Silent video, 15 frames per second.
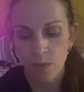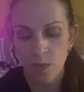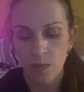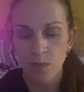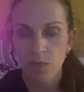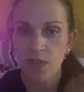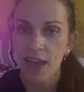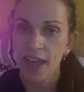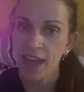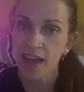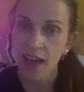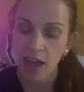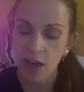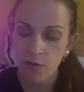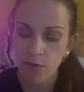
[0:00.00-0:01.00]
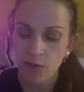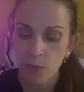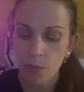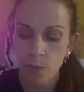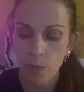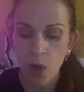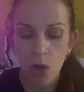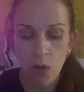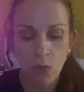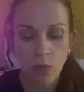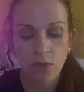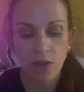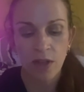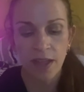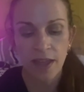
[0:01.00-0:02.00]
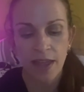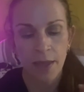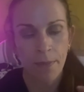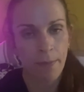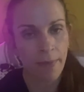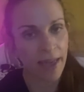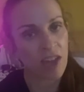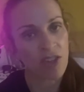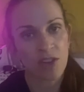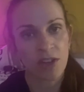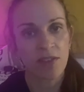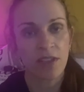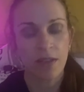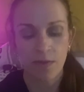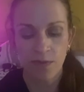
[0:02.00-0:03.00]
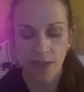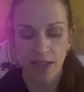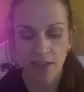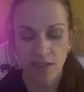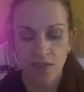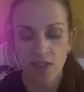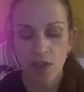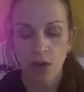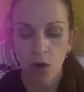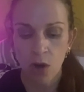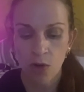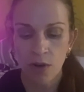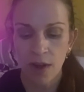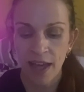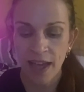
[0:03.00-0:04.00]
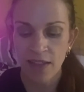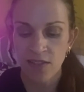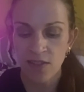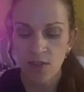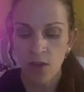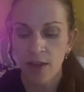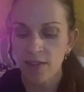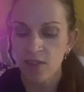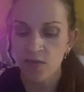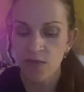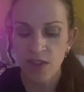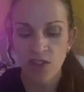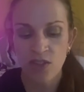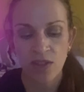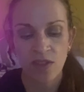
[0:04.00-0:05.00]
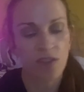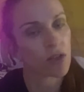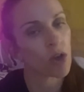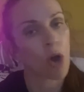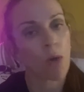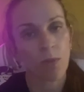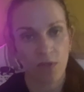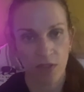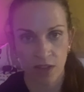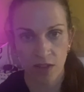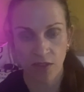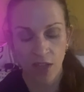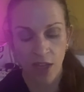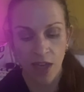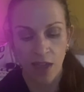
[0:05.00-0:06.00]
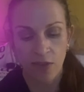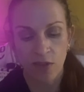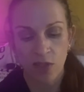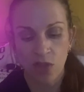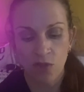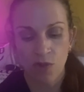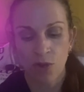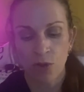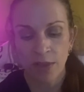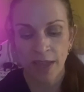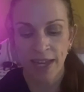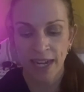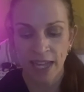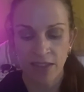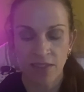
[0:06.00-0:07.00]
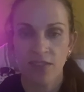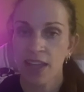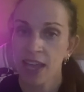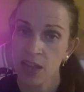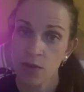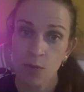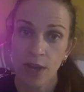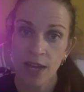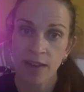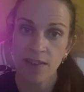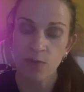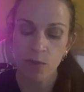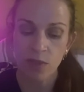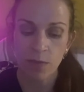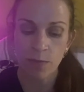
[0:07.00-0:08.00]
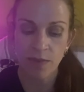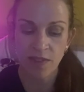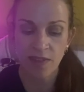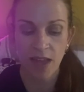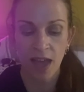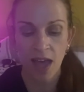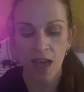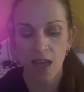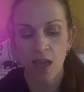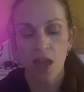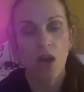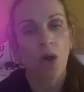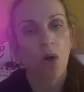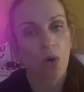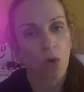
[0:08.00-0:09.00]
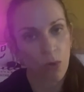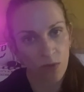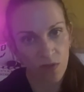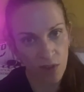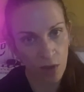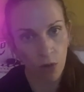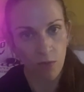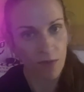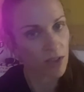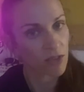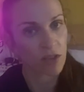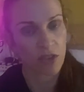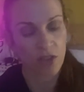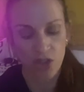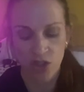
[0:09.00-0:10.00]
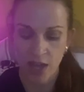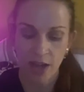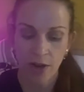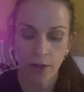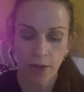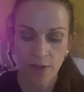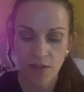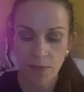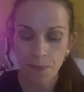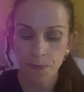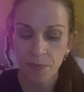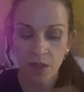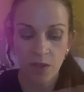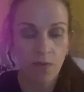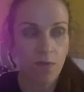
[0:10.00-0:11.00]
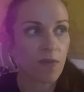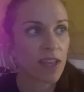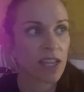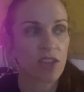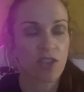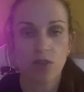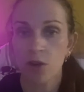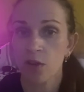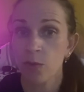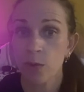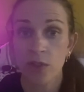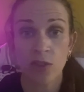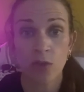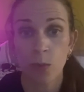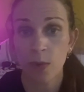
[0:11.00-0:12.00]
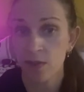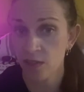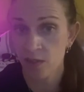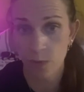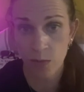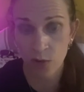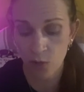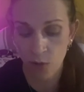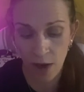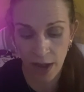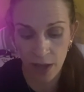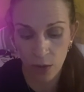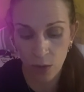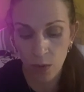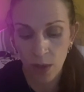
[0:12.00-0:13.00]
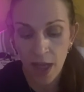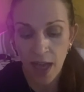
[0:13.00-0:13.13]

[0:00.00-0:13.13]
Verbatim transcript: they are after bold, imaginative fantasy, horror and science fiction sculpted to thrill and entertain readers with a bizarre or delve into the shadows finish it off with a twist of betrayal.